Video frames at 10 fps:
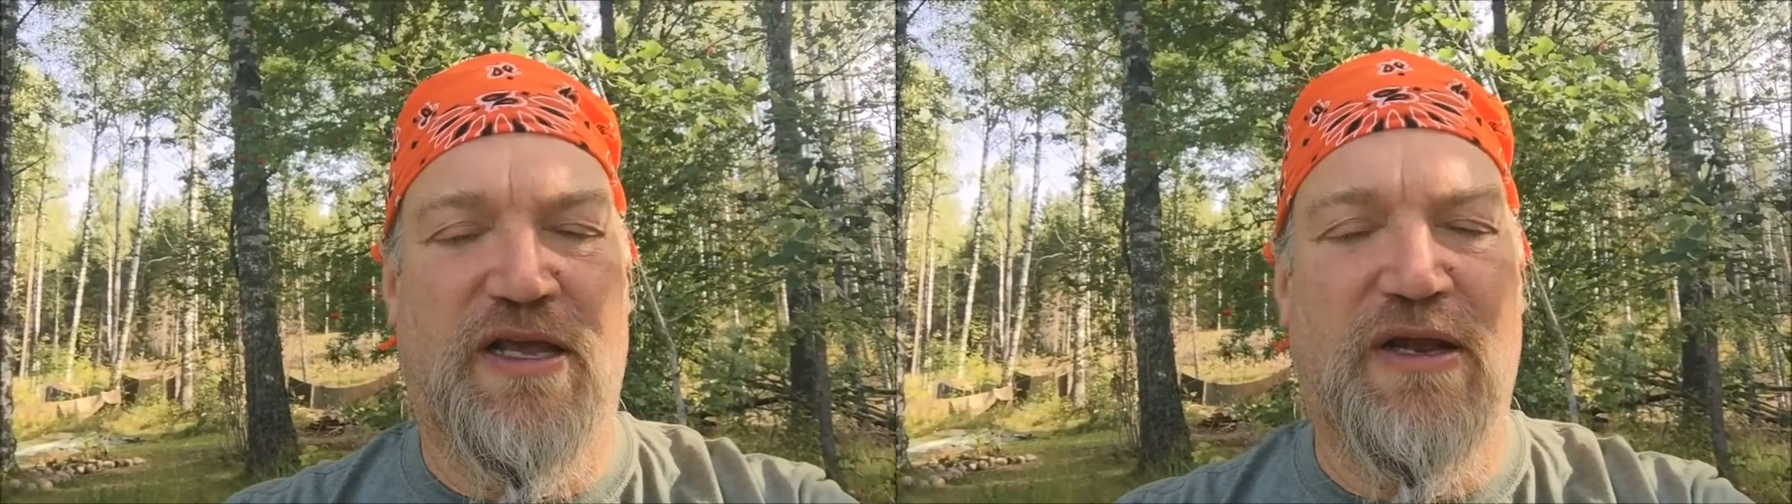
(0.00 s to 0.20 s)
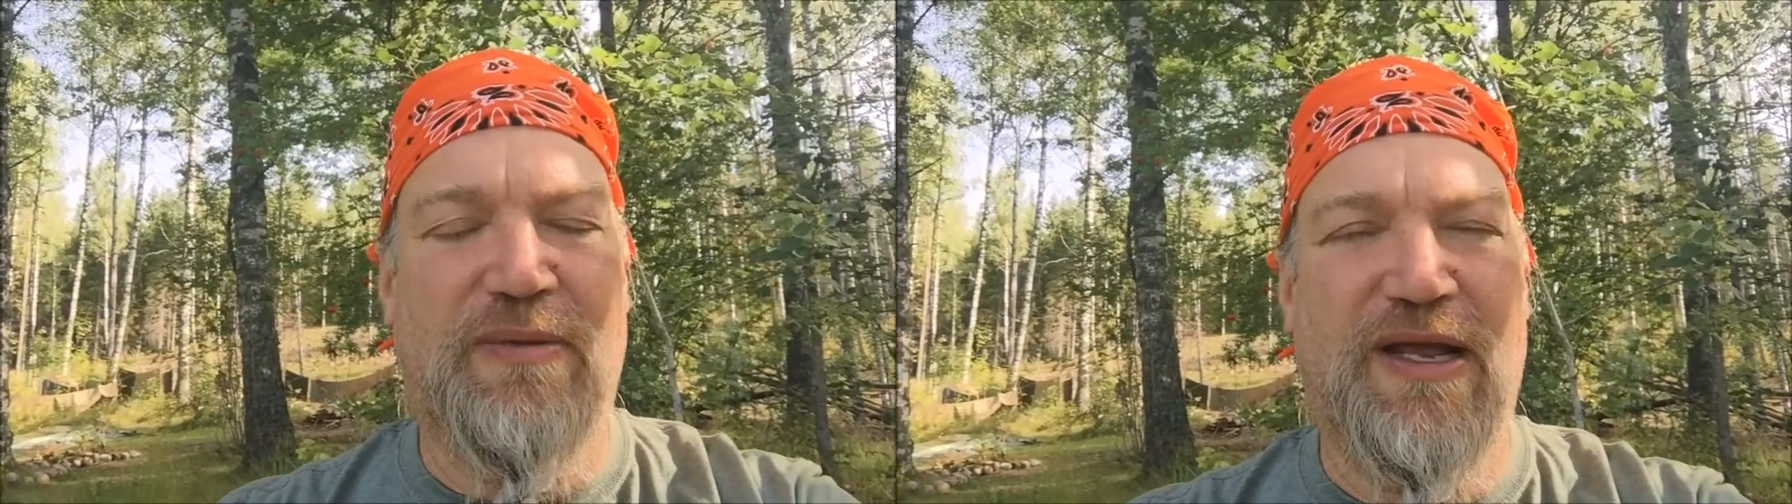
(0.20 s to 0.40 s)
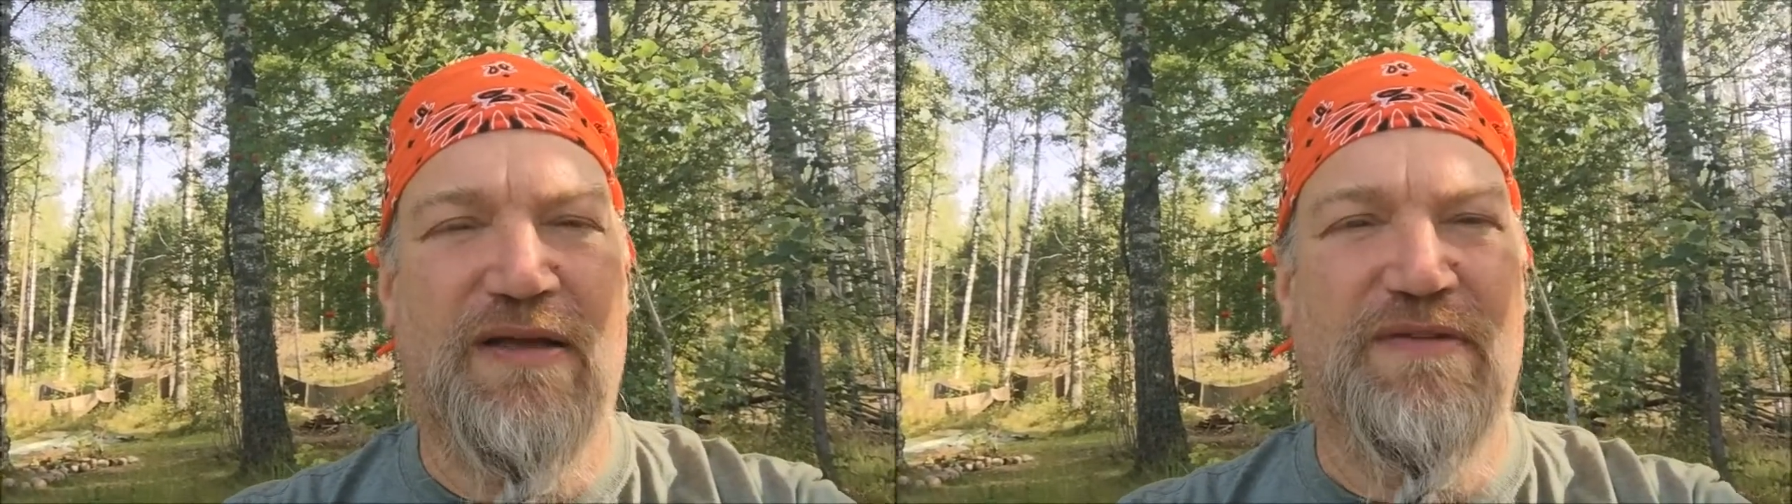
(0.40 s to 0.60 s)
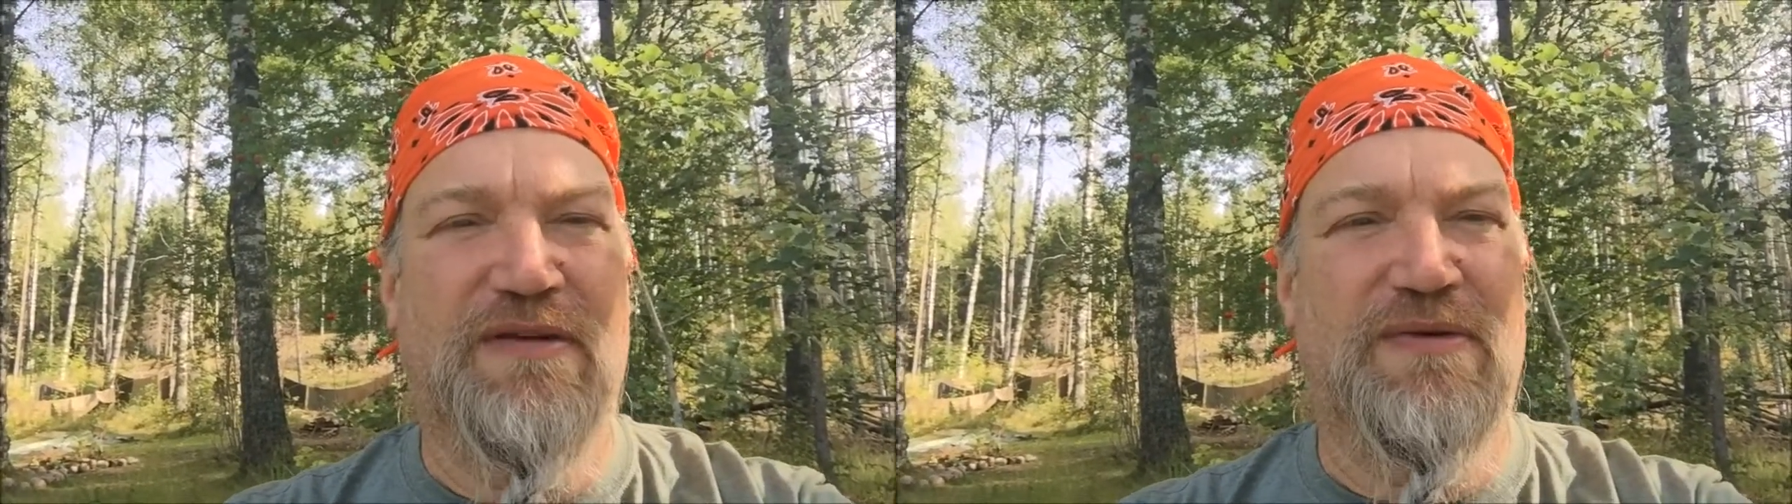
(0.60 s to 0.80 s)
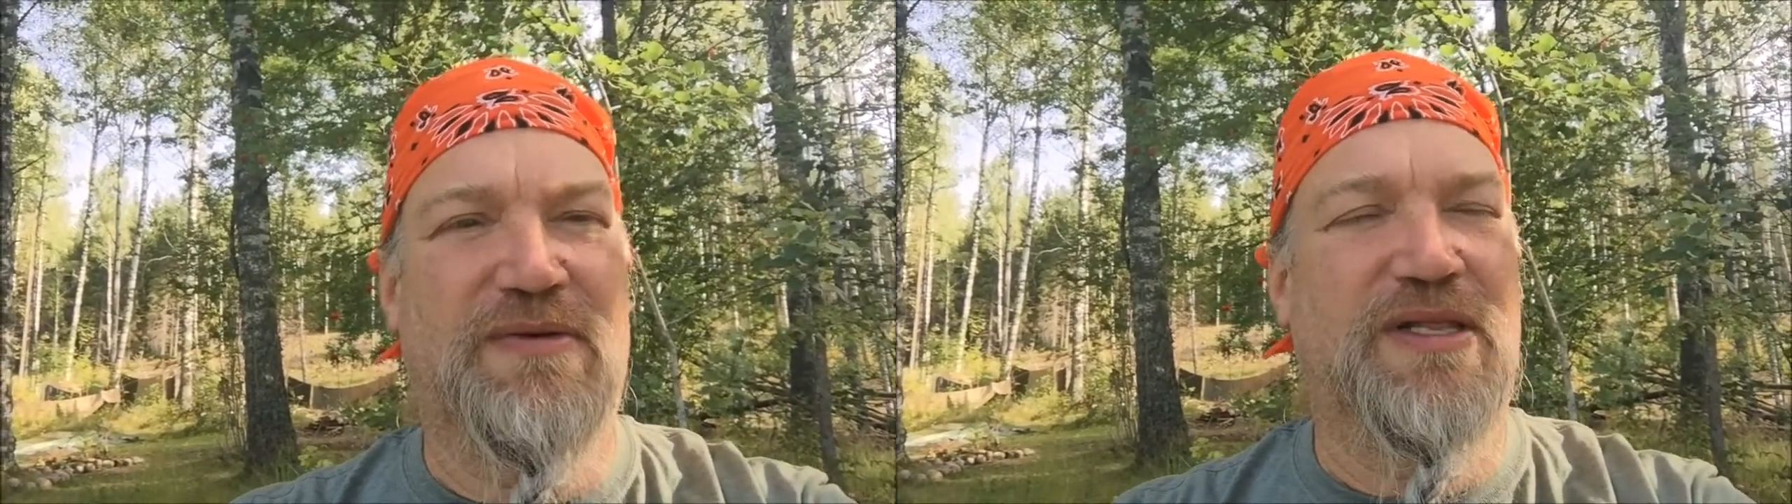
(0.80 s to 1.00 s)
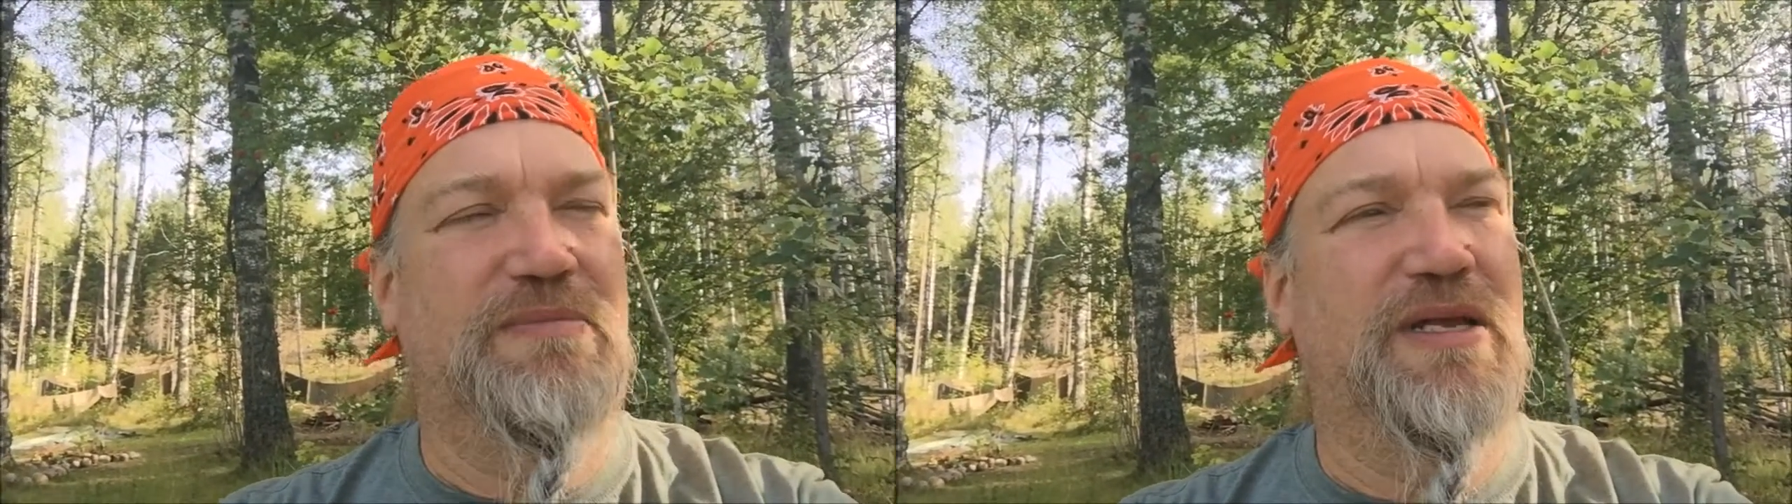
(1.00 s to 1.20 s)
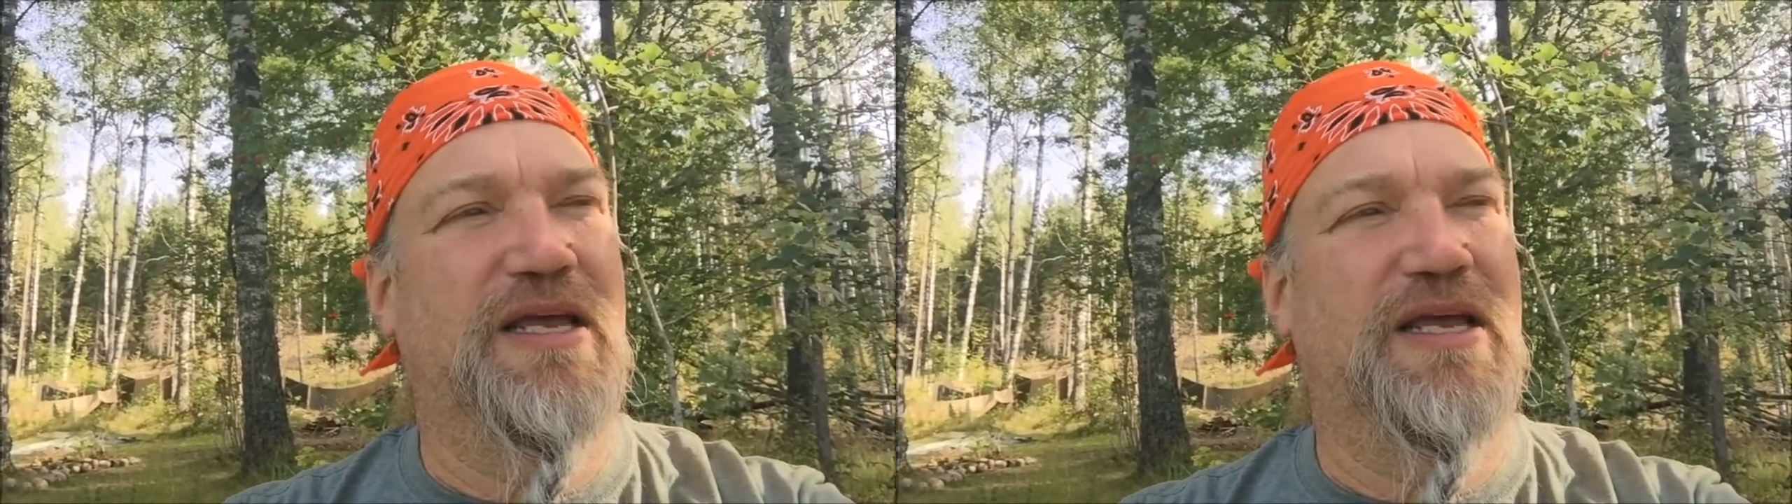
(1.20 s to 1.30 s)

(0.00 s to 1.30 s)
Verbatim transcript: in a way i've never really